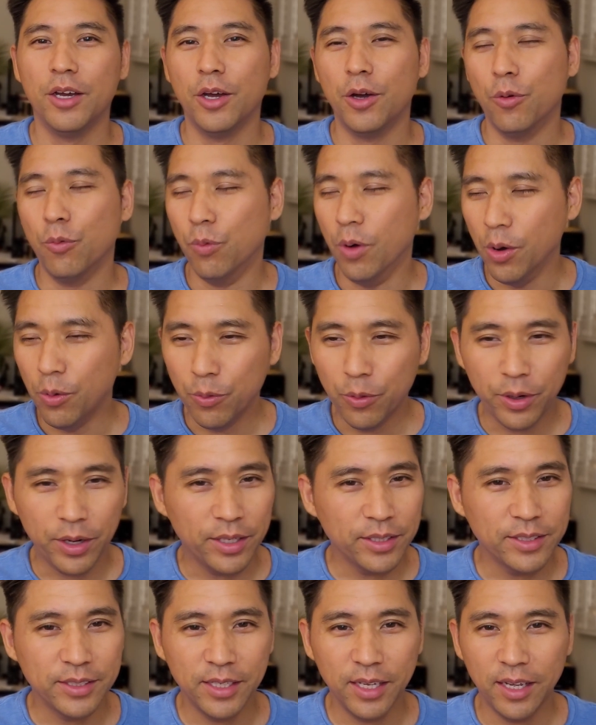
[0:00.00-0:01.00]
what would I
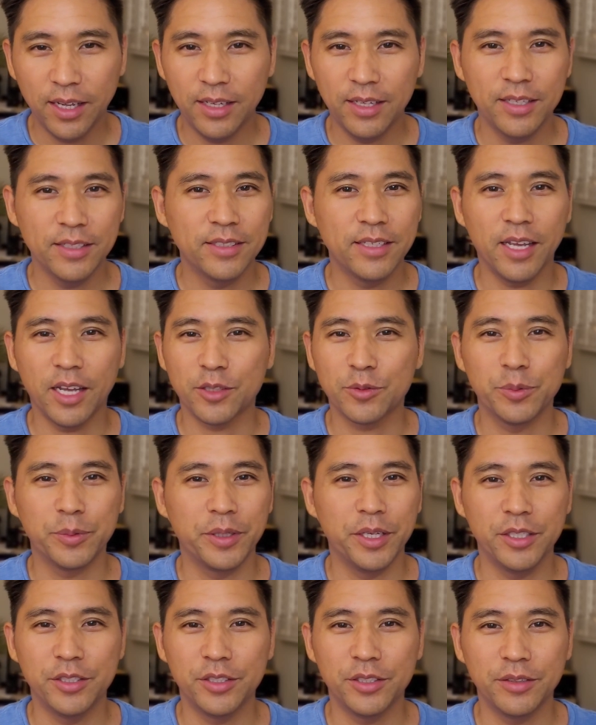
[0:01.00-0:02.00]
say is the
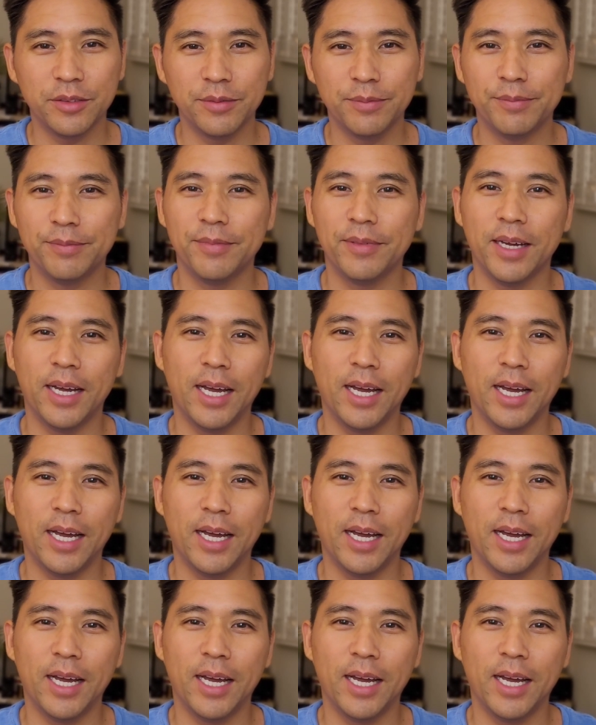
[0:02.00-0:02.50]
explanation?